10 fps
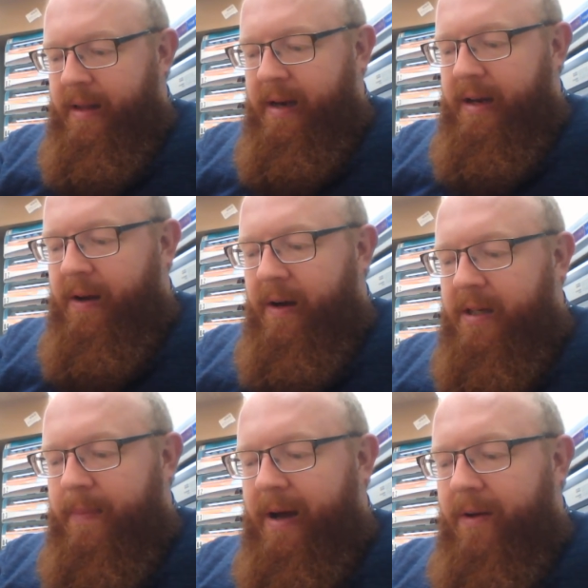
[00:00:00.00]
then he talks
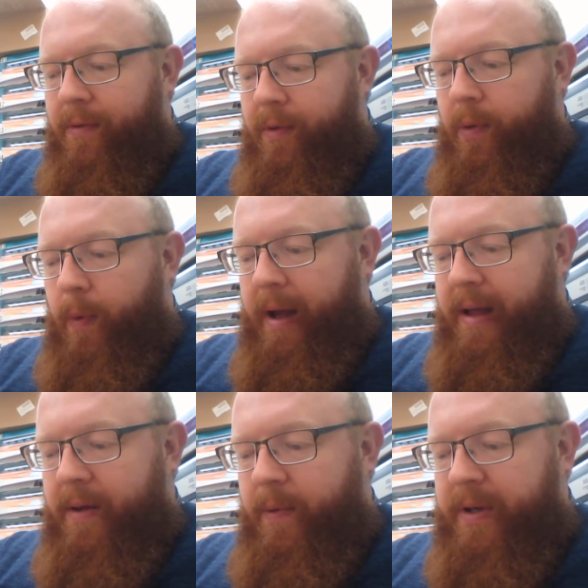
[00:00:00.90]
about the way
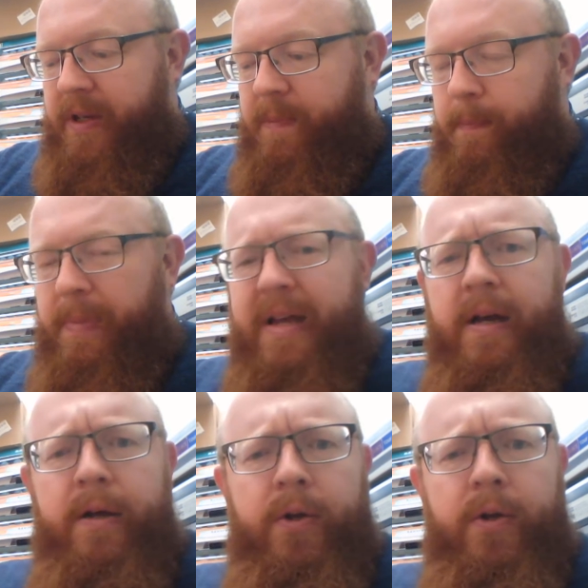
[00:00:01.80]
that we speak